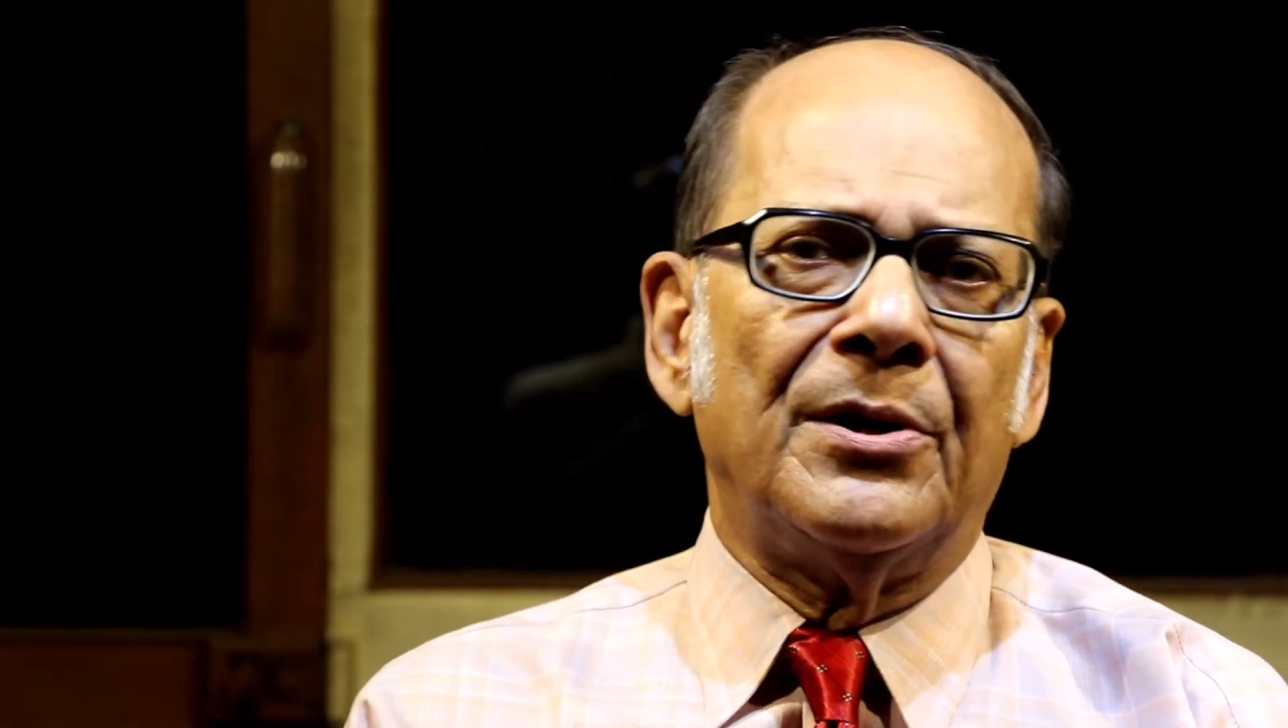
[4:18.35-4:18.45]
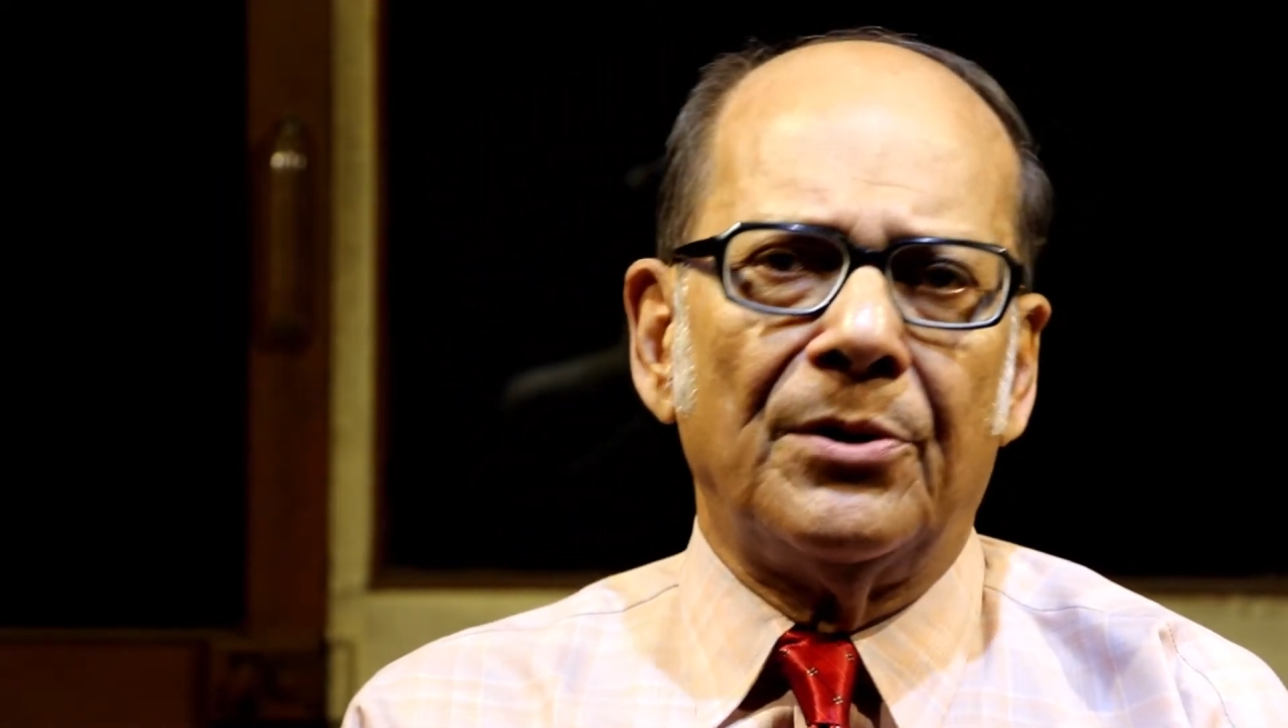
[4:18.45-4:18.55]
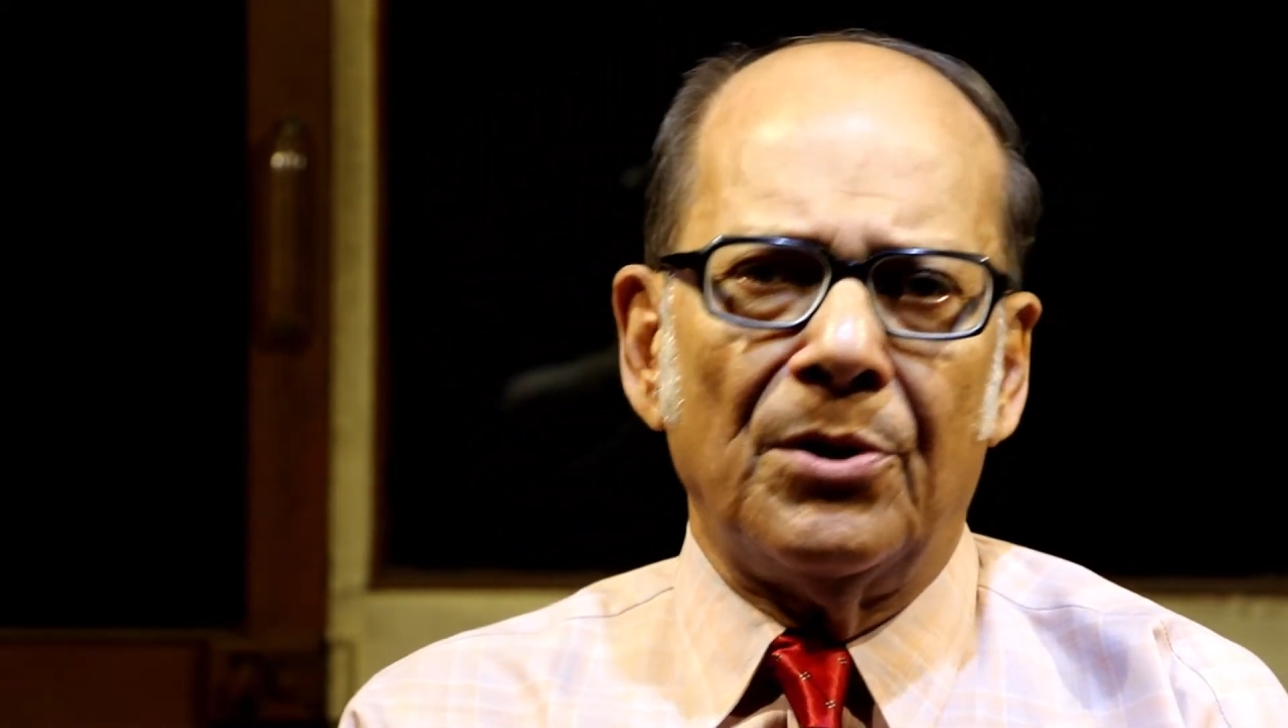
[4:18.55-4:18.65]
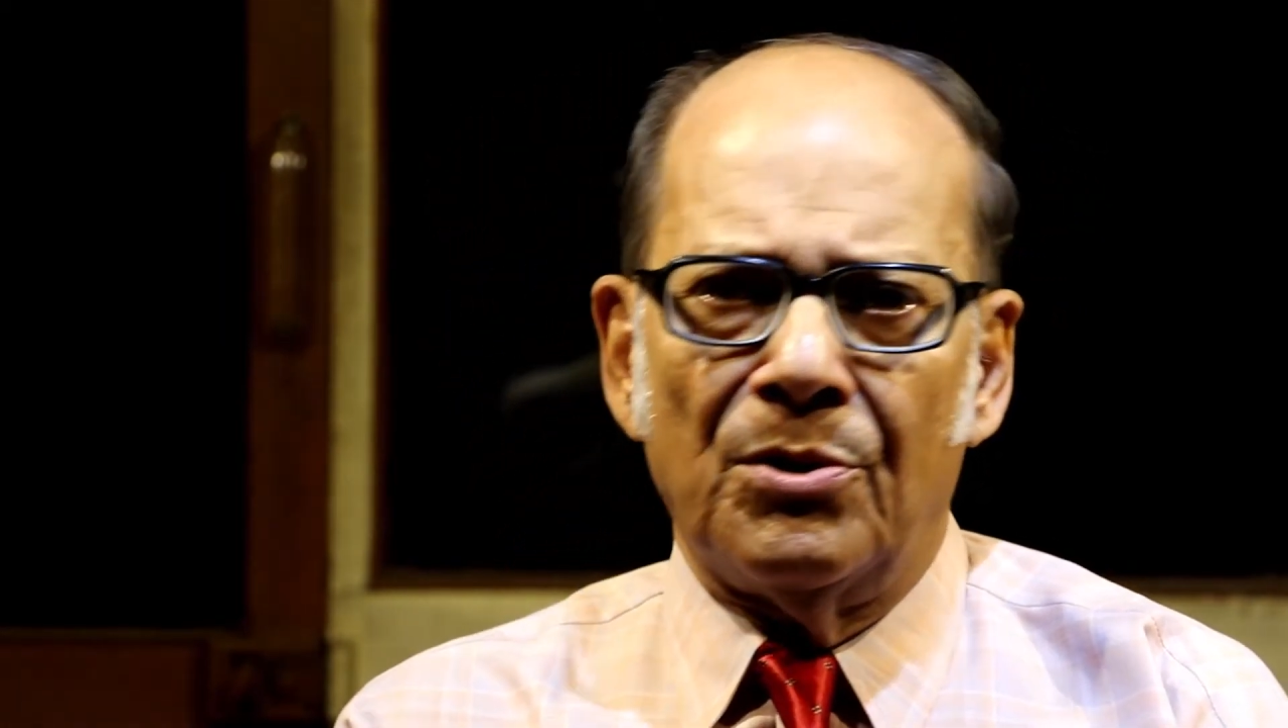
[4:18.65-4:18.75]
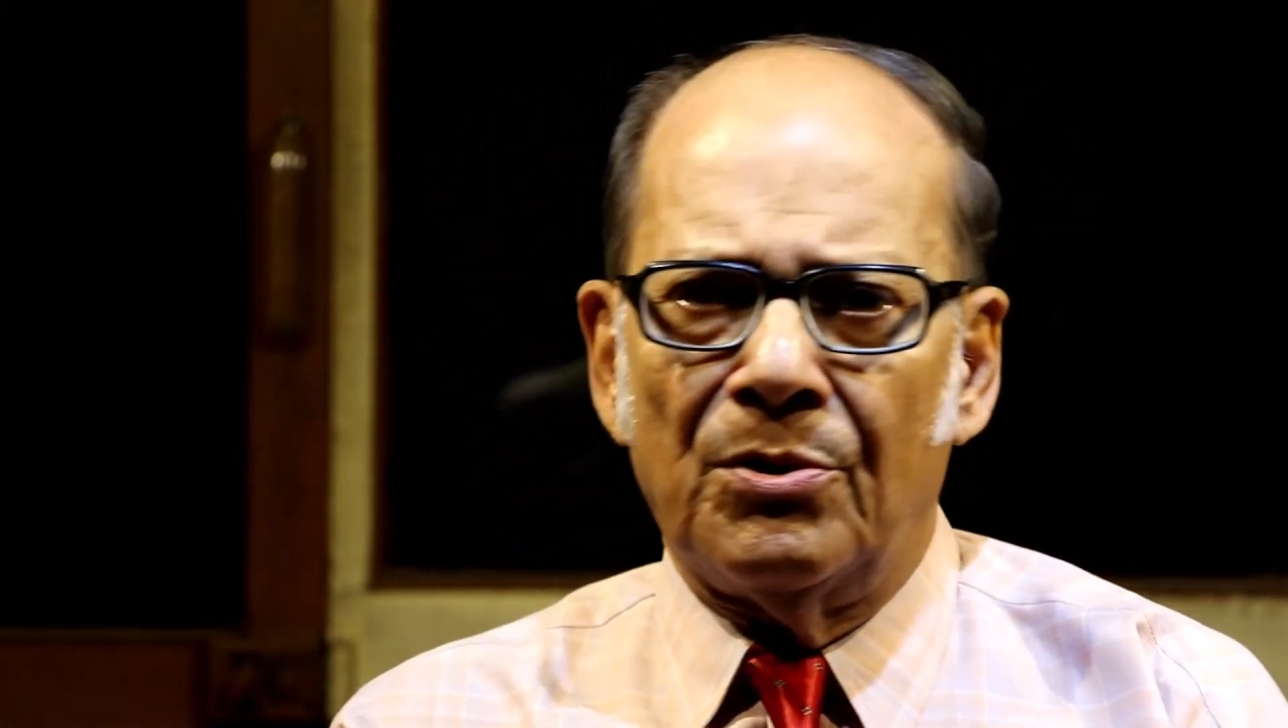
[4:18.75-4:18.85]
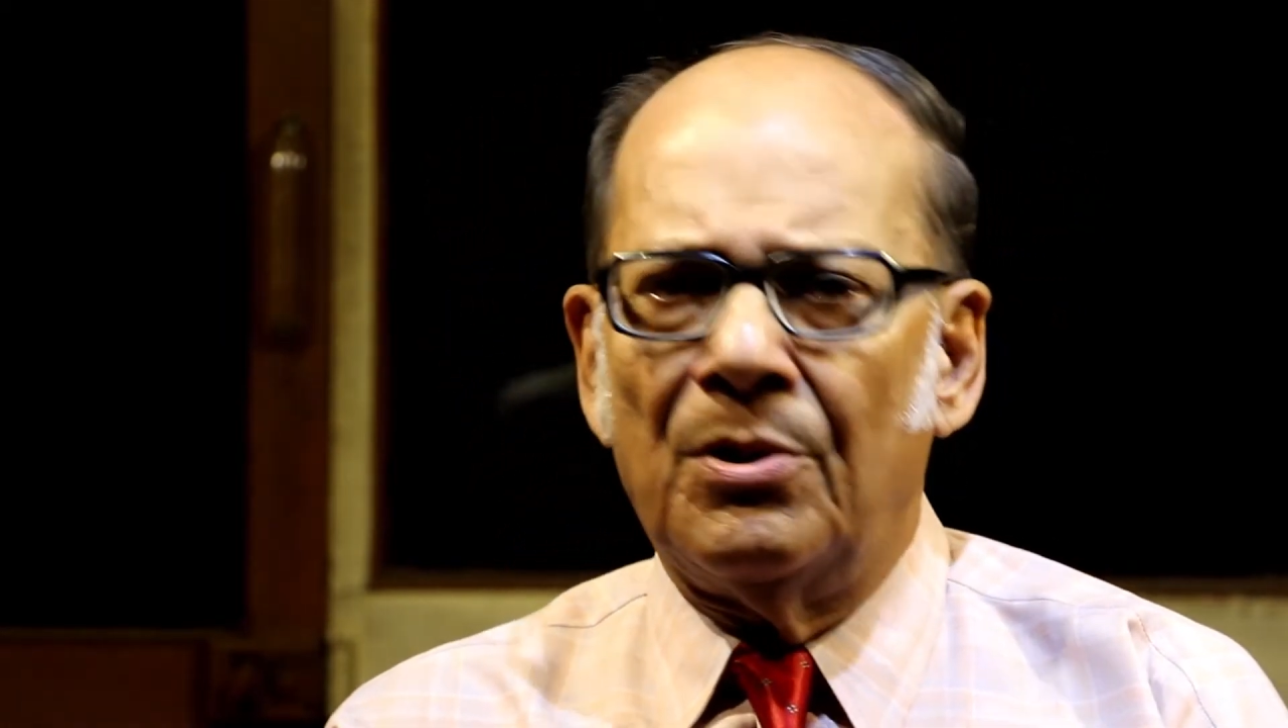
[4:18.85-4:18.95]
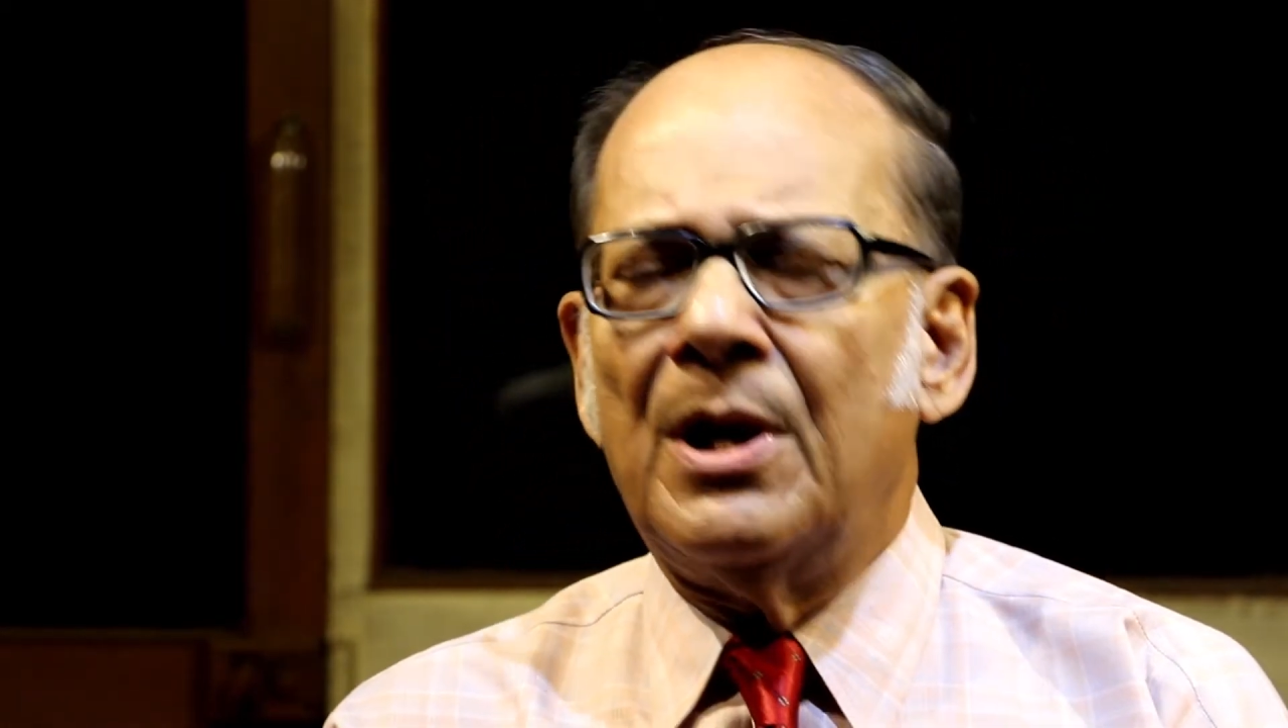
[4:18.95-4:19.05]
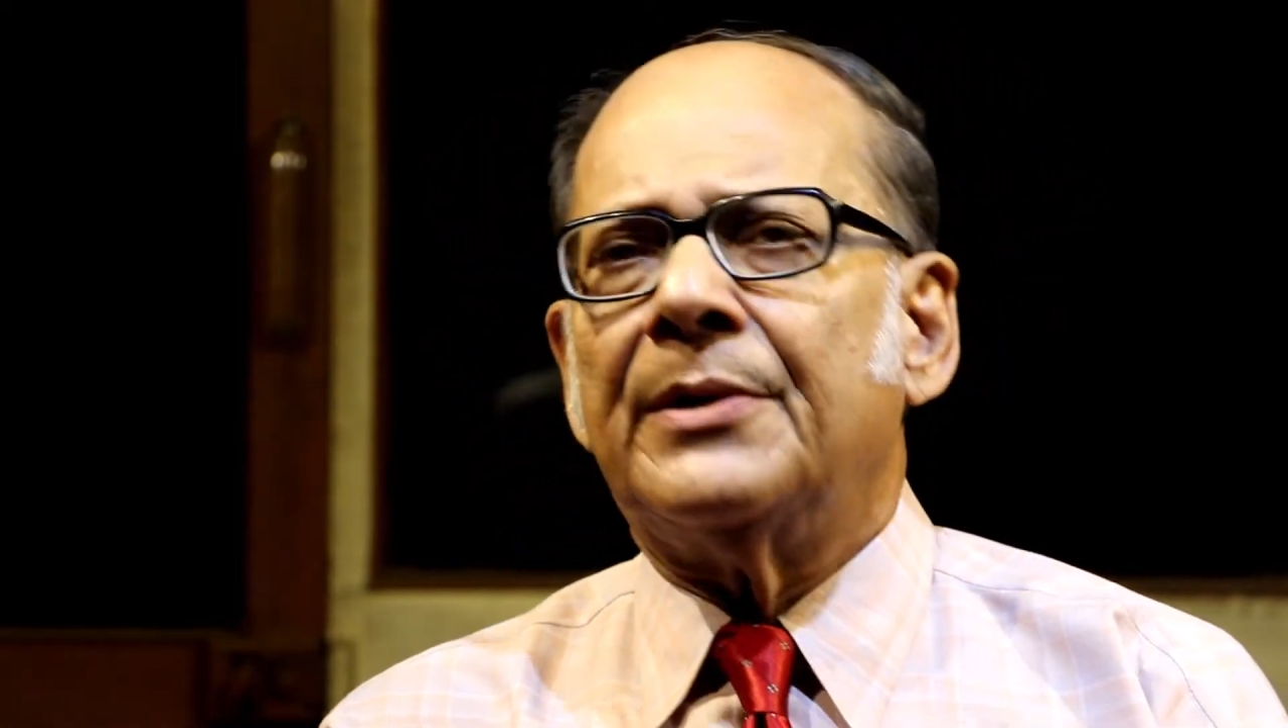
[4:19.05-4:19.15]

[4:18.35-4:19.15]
No.